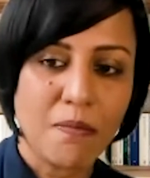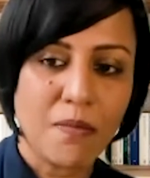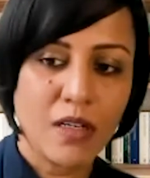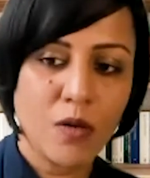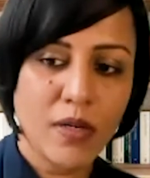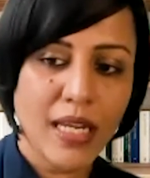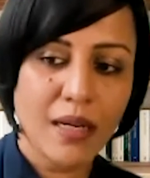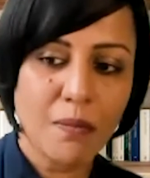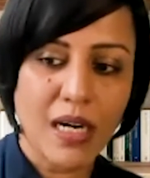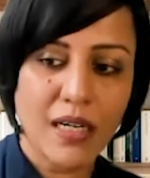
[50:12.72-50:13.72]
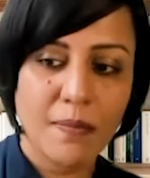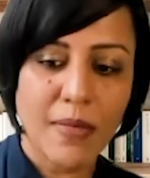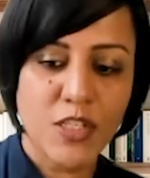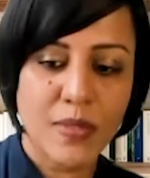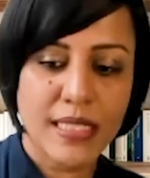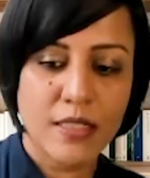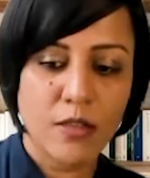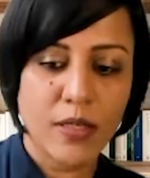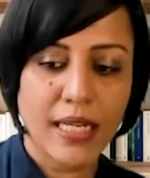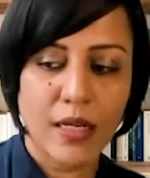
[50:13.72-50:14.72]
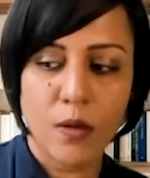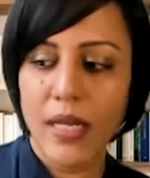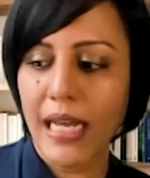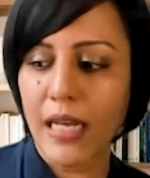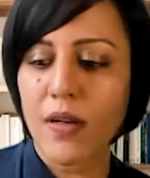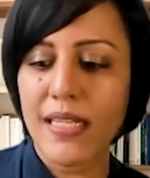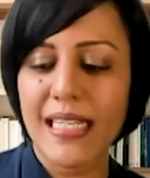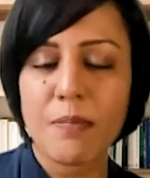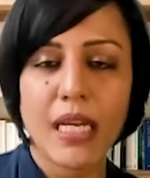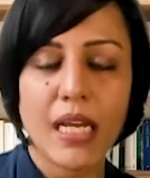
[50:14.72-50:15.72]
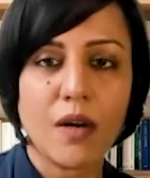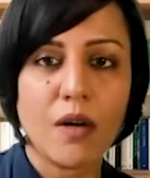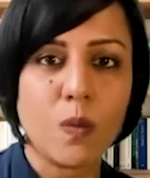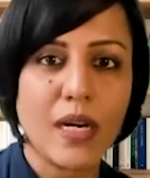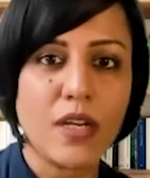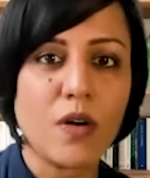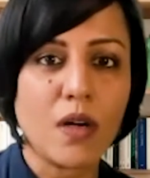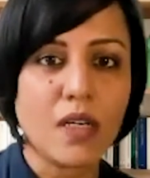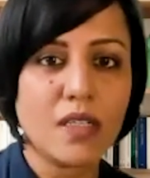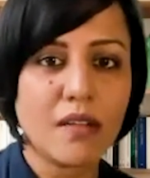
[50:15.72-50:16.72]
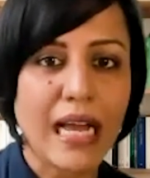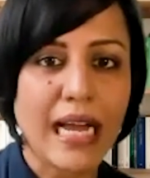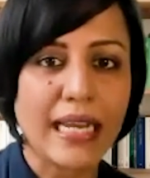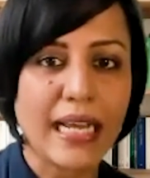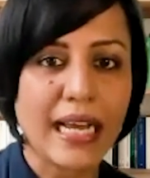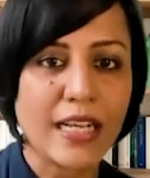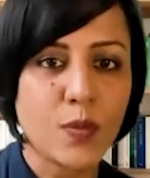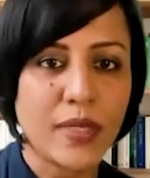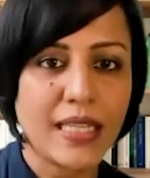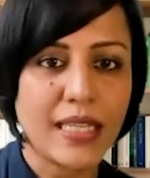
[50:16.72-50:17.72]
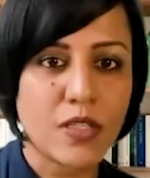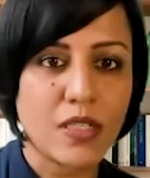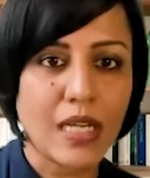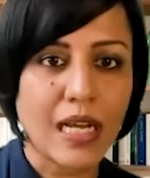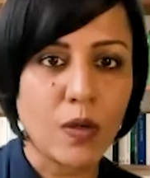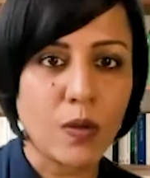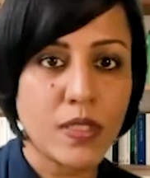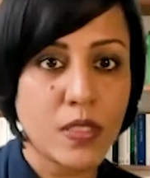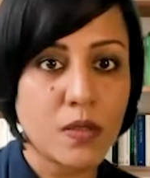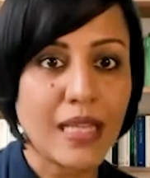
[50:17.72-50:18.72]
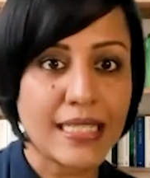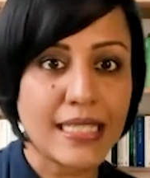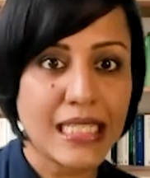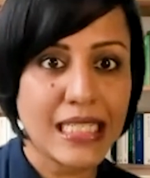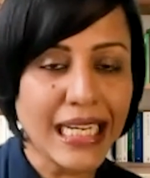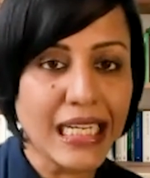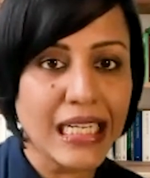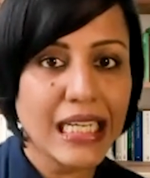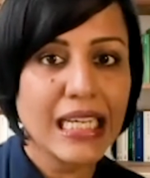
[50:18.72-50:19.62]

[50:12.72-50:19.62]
Looking at marketing measurements, looking at, okay, I got a CPA of $1 and I had 20,000 downloads. So that's a tick.